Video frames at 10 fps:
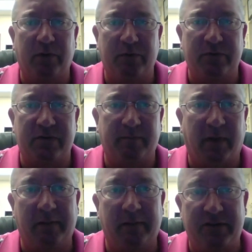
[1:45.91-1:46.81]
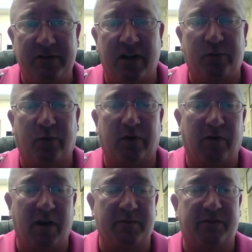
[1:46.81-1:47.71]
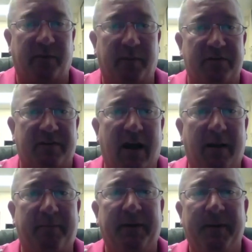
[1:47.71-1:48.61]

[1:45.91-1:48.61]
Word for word: who's my PGA Tour agronomist from our stop.